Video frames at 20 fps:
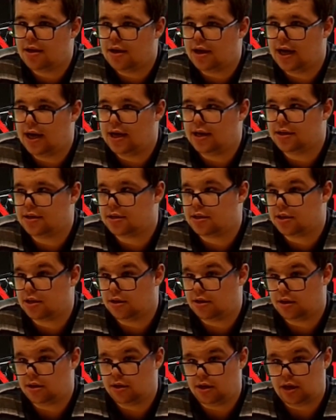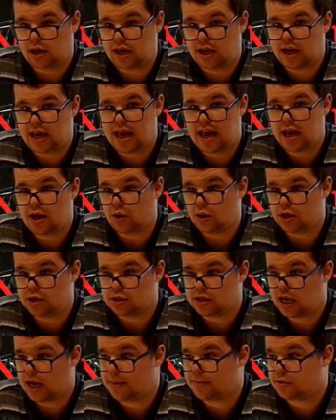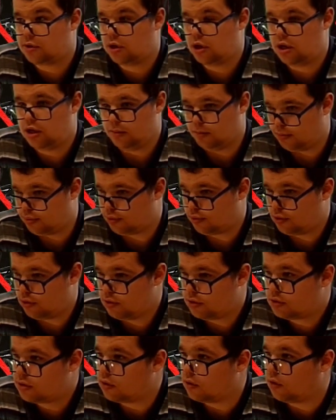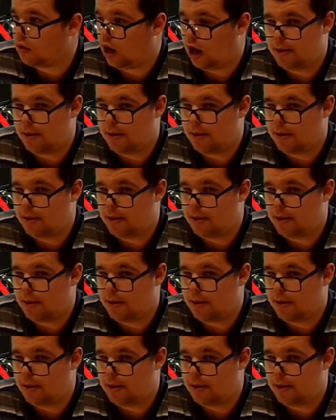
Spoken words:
and the kill is absolutely brutal.